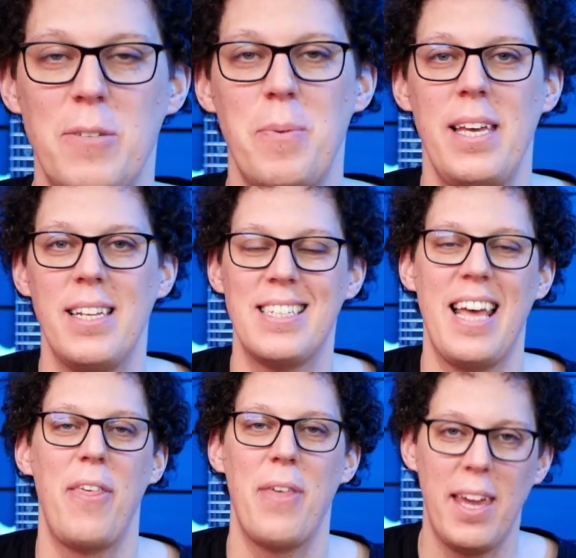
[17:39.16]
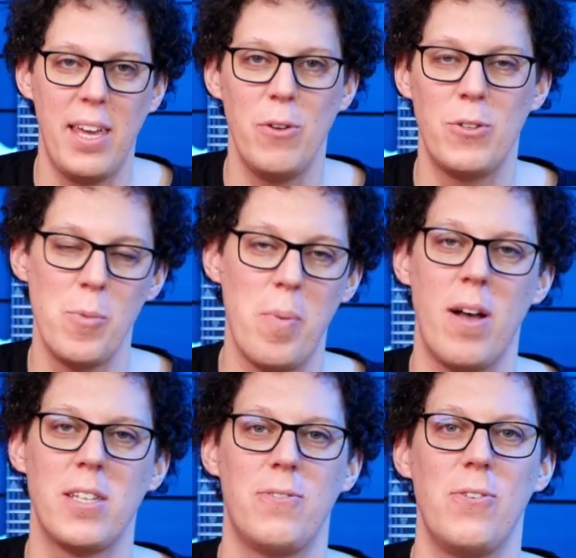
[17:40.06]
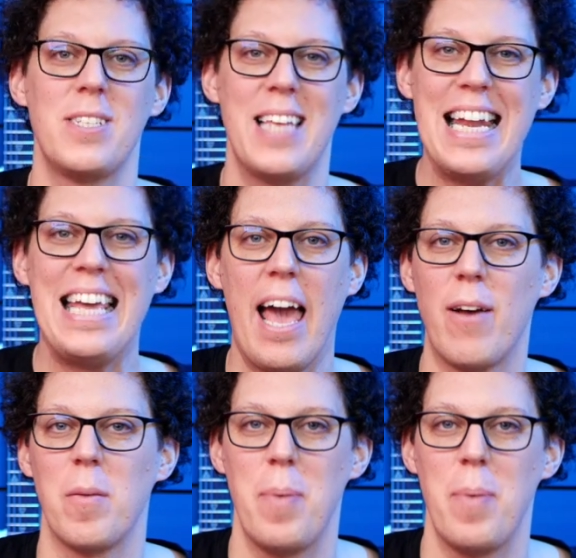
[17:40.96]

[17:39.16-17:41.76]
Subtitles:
leaves me to say thank you to Boss for sending out